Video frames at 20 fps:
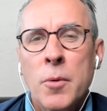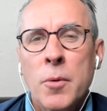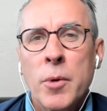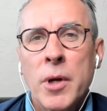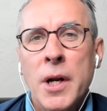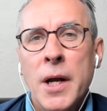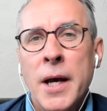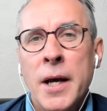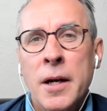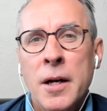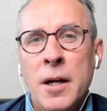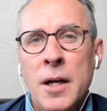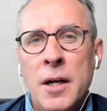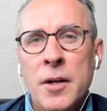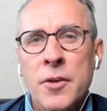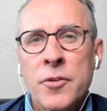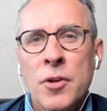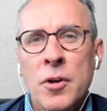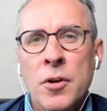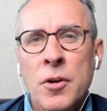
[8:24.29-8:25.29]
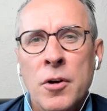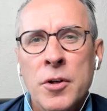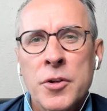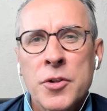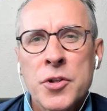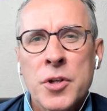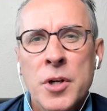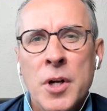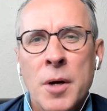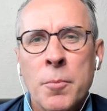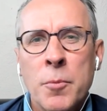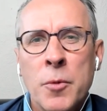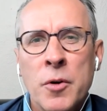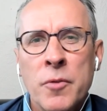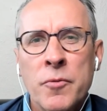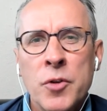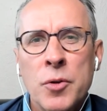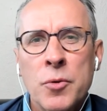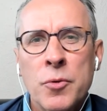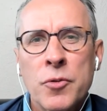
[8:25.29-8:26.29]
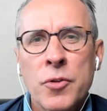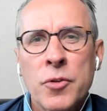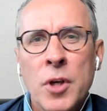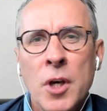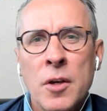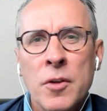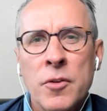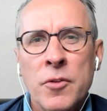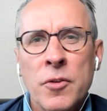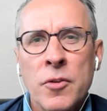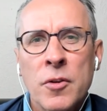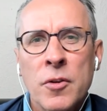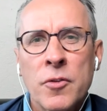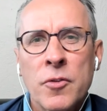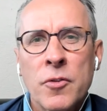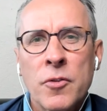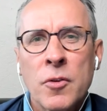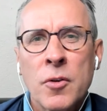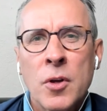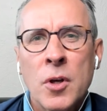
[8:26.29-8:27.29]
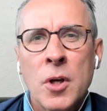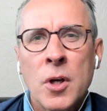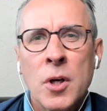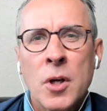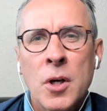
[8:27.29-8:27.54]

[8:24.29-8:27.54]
We had analyzed a large number of use cases